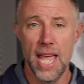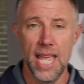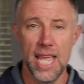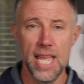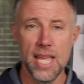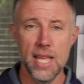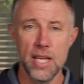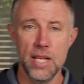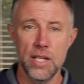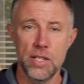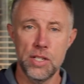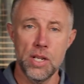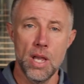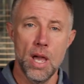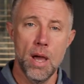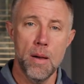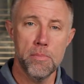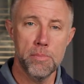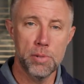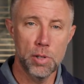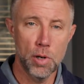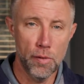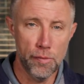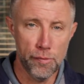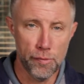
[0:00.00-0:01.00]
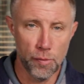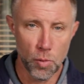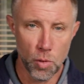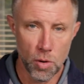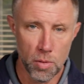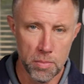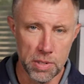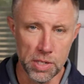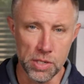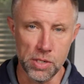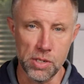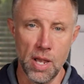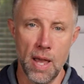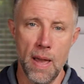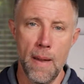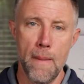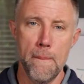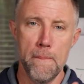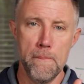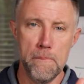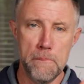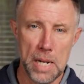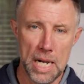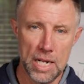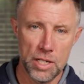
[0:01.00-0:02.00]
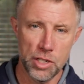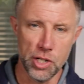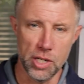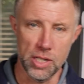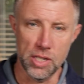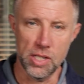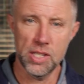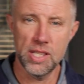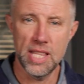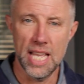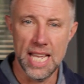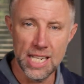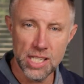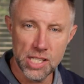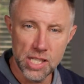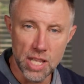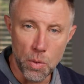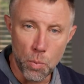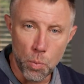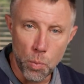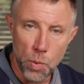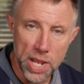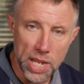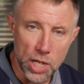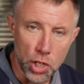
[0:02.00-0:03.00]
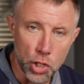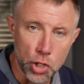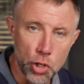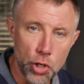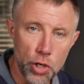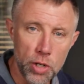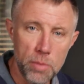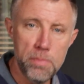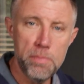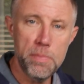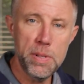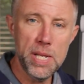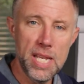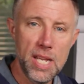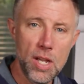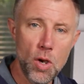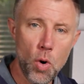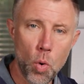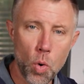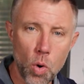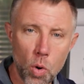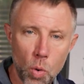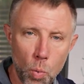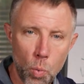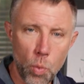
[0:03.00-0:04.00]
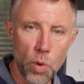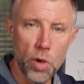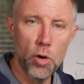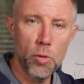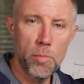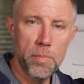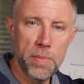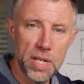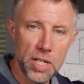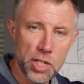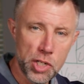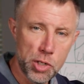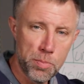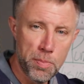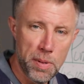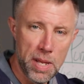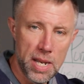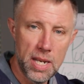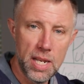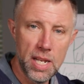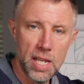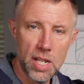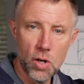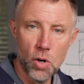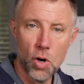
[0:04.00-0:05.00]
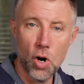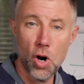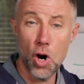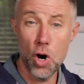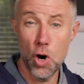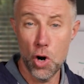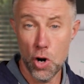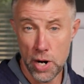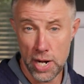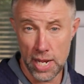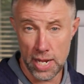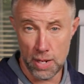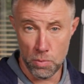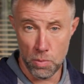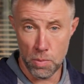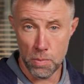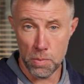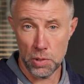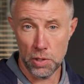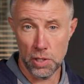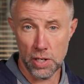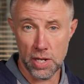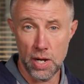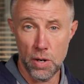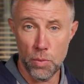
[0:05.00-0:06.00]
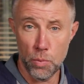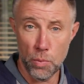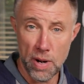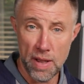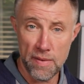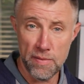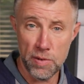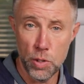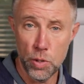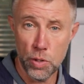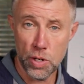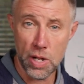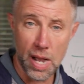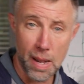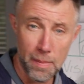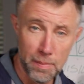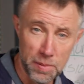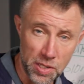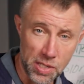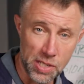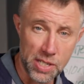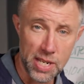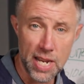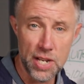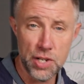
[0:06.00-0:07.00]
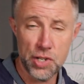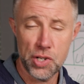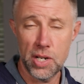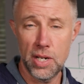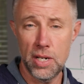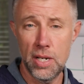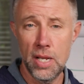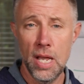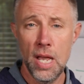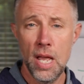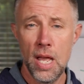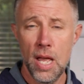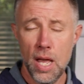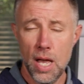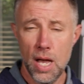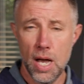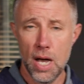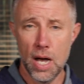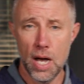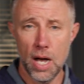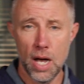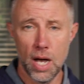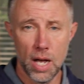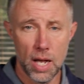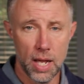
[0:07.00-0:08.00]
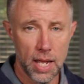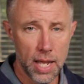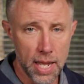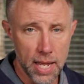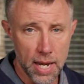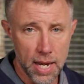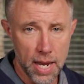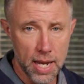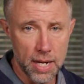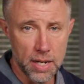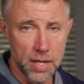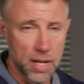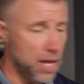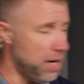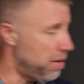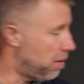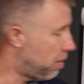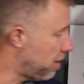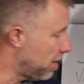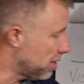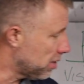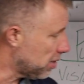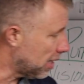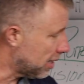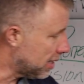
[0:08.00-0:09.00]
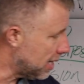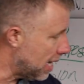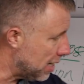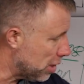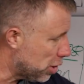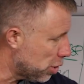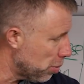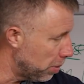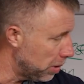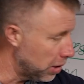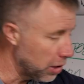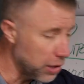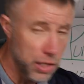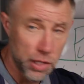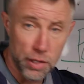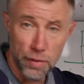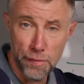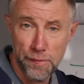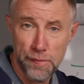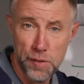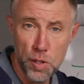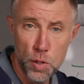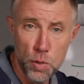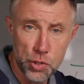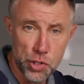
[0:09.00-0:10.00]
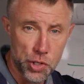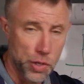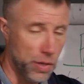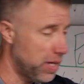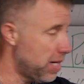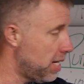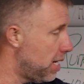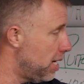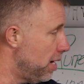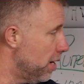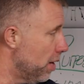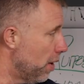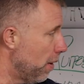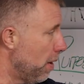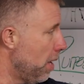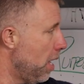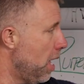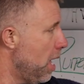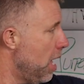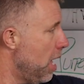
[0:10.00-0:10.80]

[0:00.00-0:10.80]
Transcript: is pro formas, budgets, things that we could be or will be spending or earning when we're looking at revenue, compensation, and things like that. So we look at the future here.